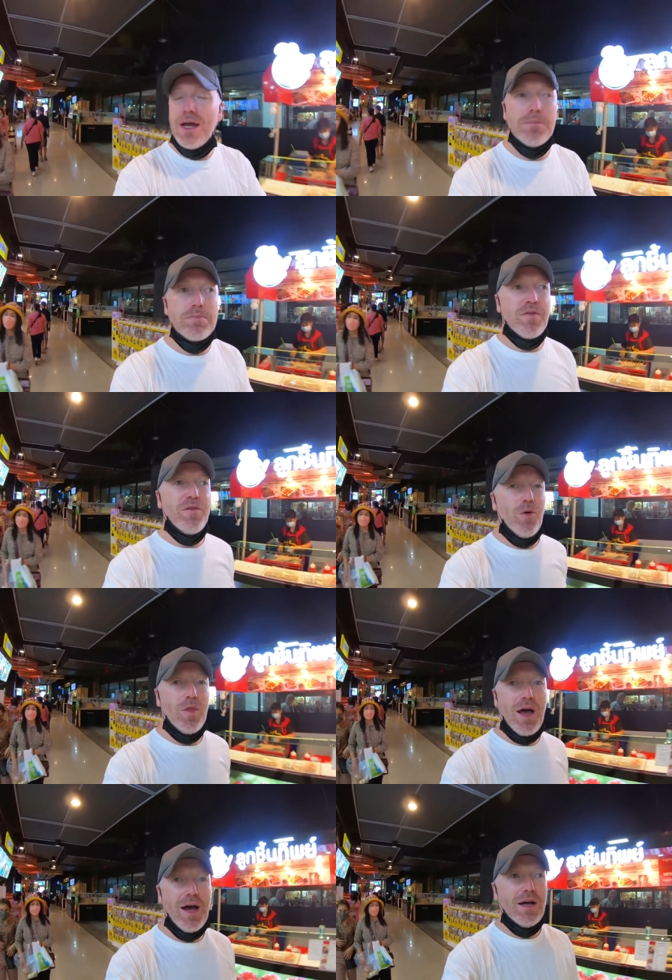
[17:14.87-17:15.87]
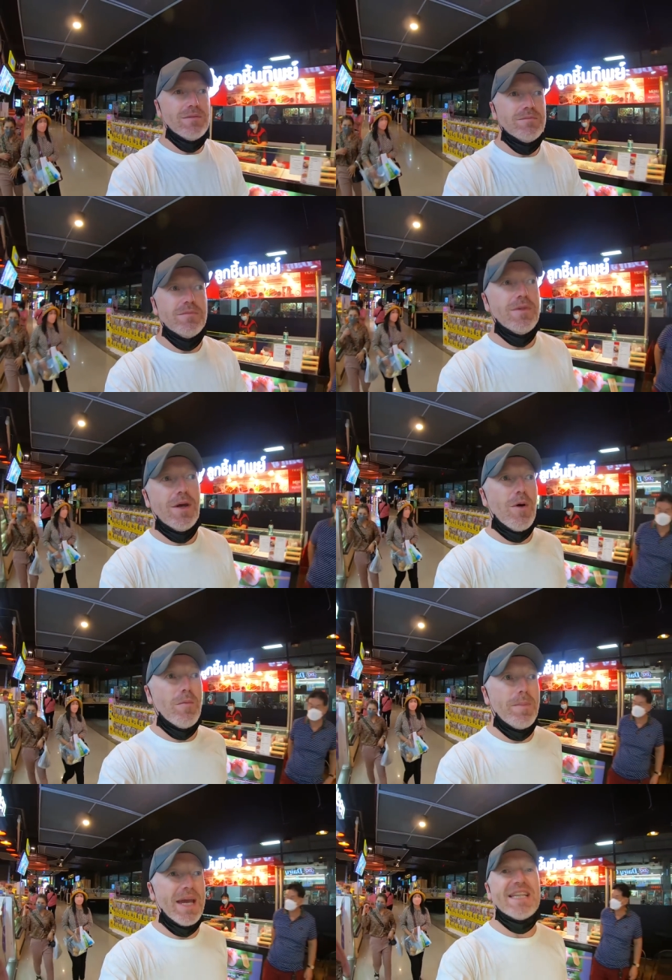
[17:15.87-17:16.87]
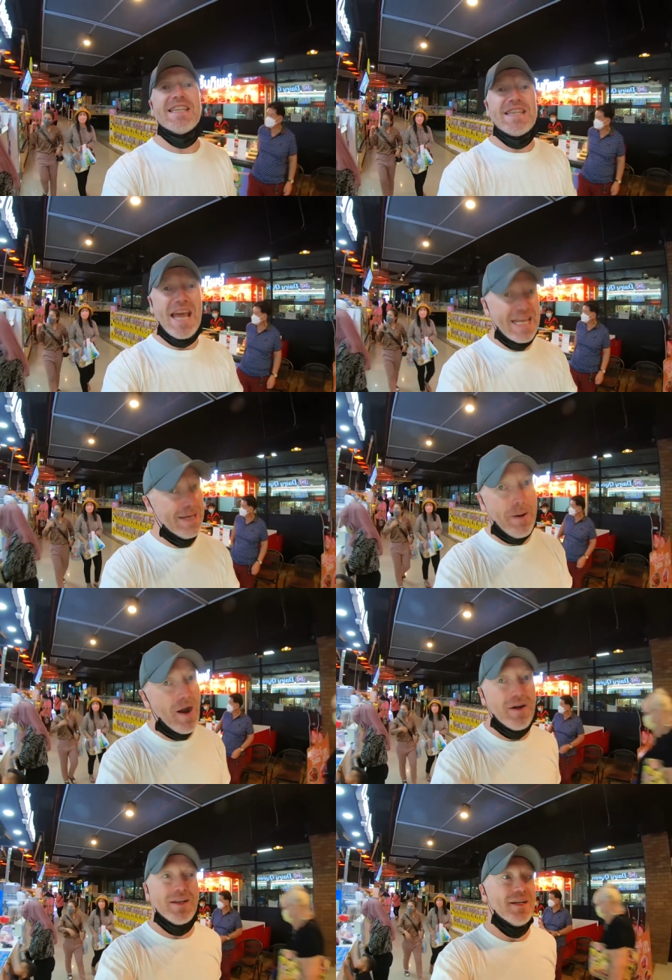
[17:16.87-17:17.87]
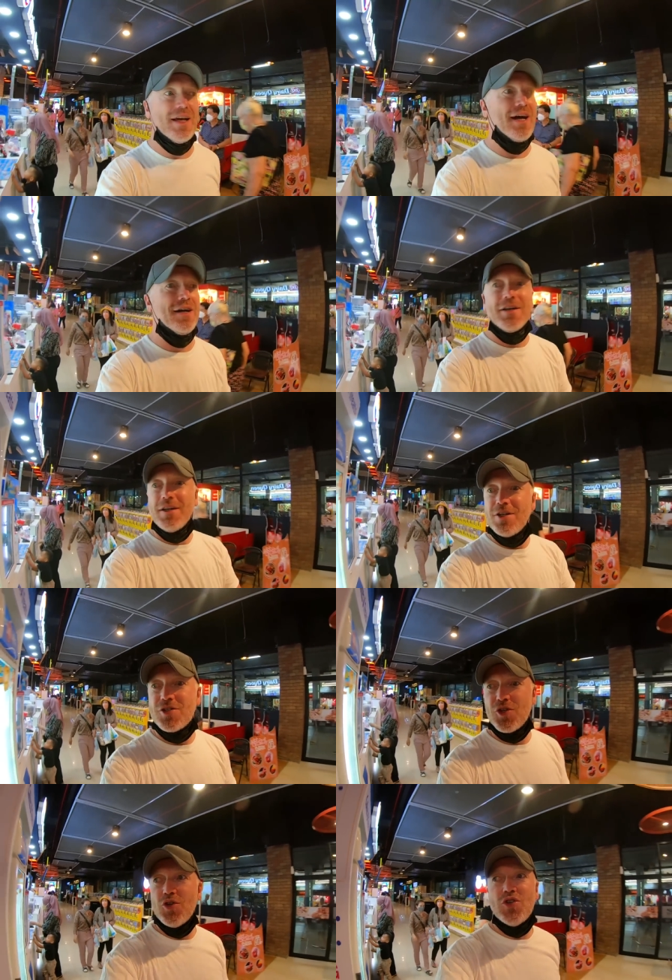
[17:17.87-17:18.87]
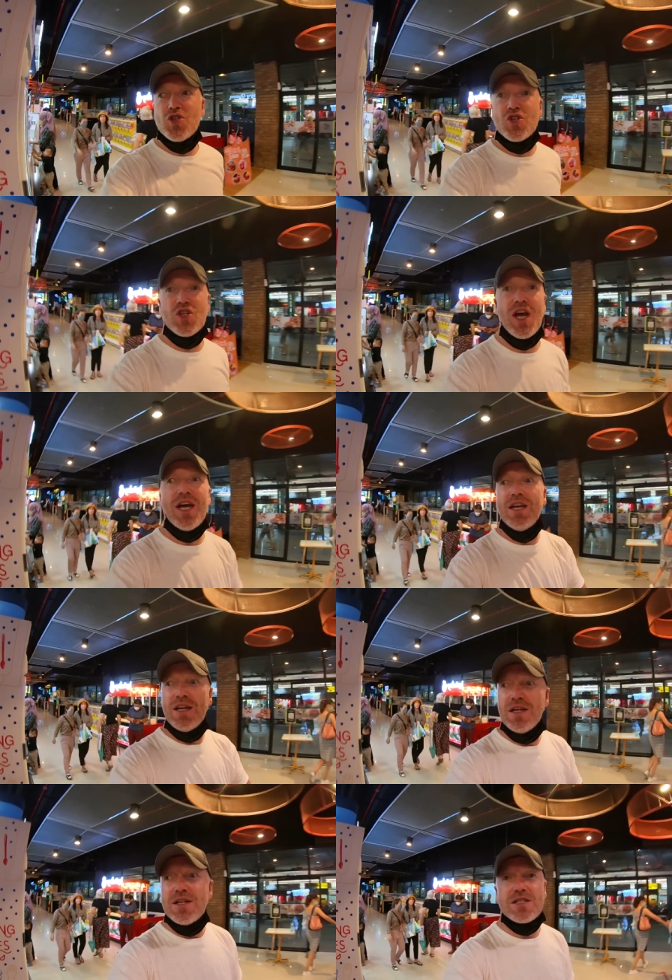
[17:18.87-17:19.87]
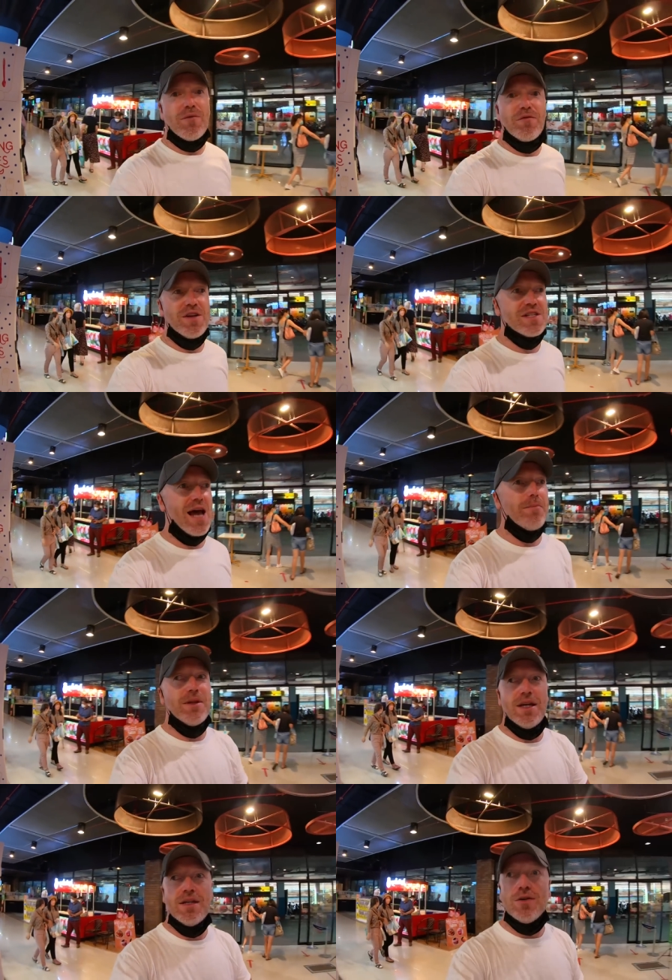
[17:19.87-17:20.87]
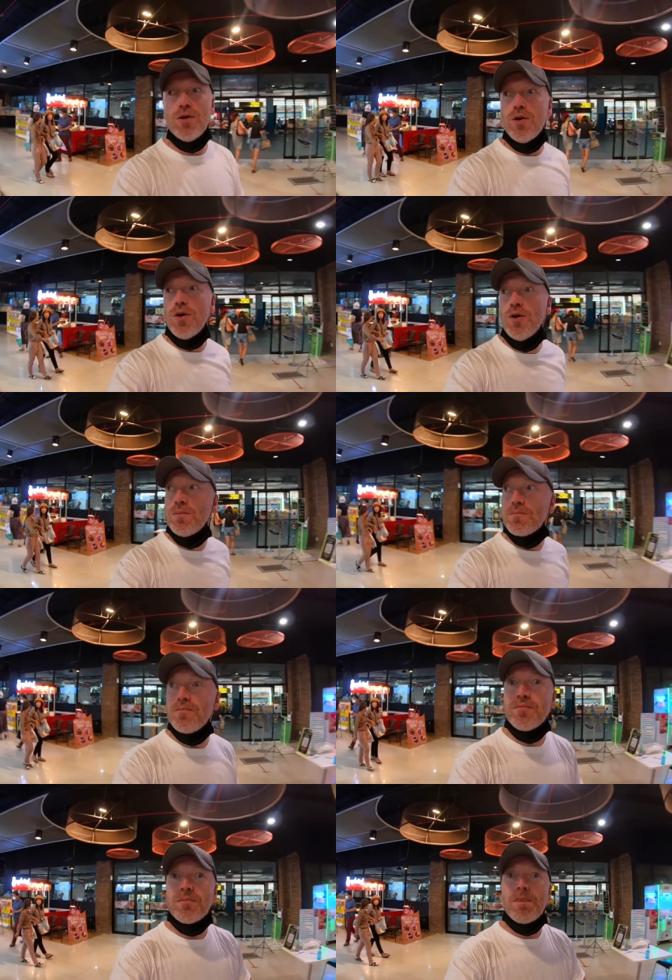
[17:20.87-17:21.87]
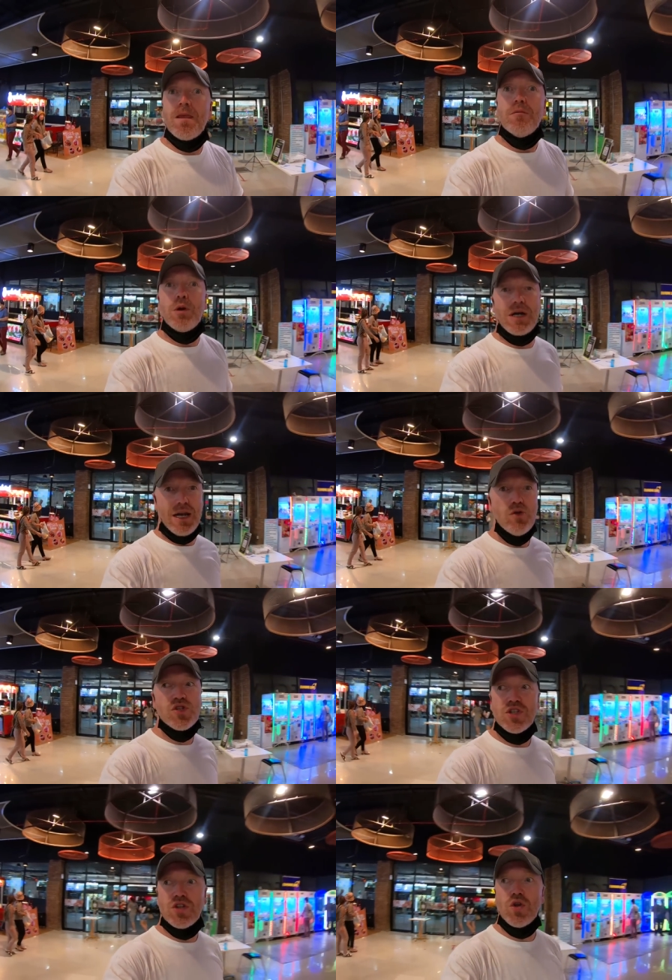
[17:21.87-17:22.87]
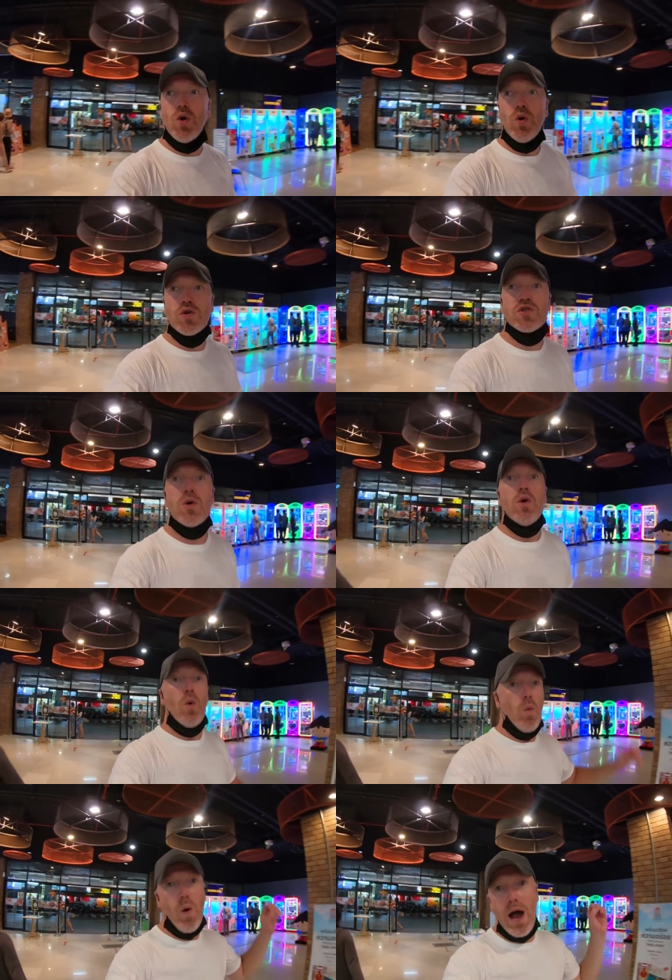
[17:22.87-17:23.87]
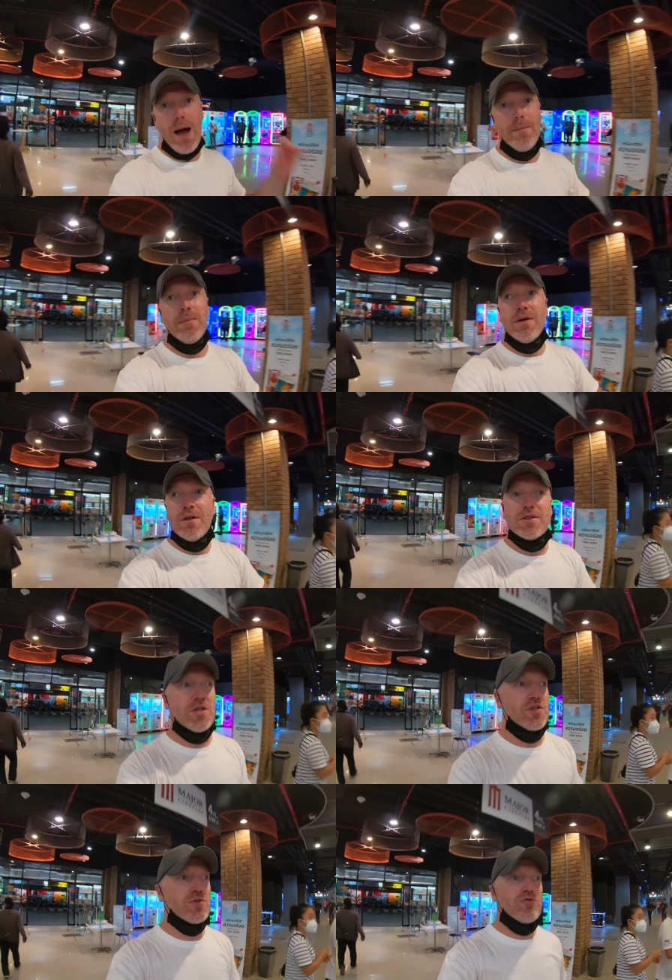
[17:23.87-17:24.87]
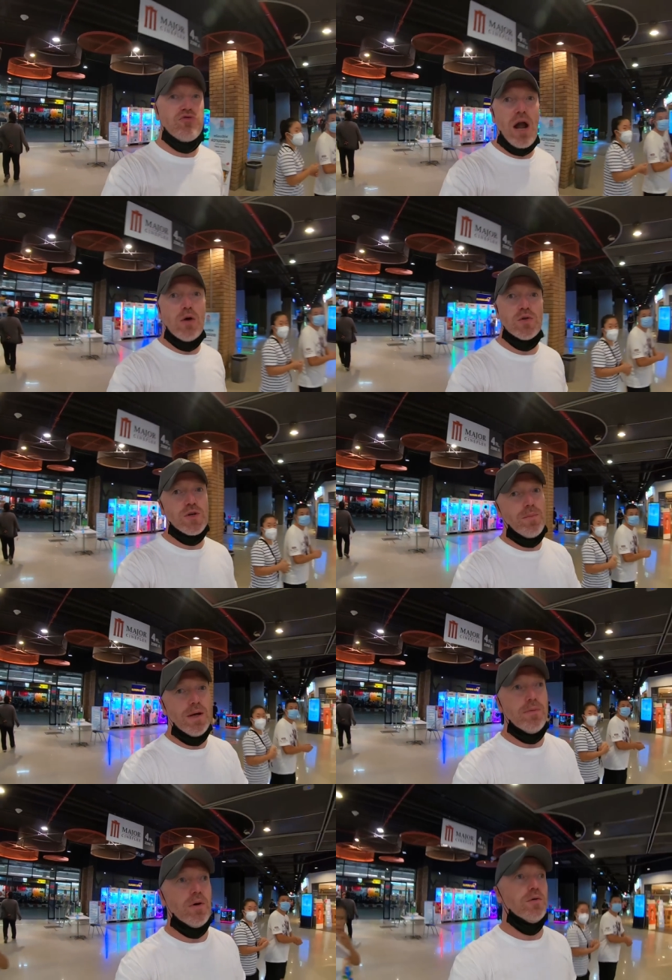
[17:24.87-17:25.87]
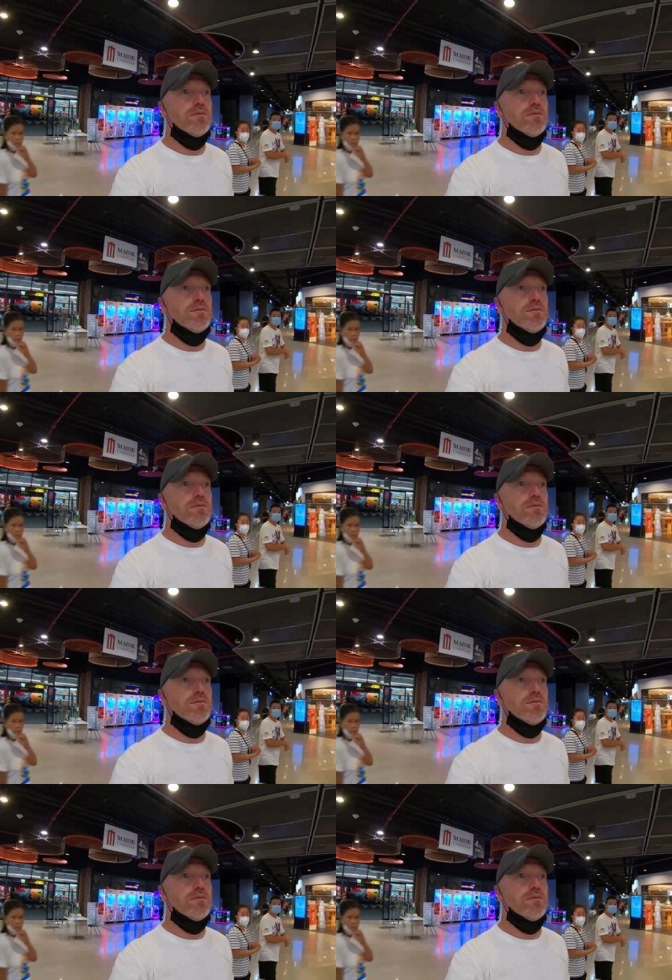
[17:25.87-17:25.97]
And before that, there won't be a dicky bird in here. As soon as you say something's happening or we're closing the doors, wham, just crowds of people.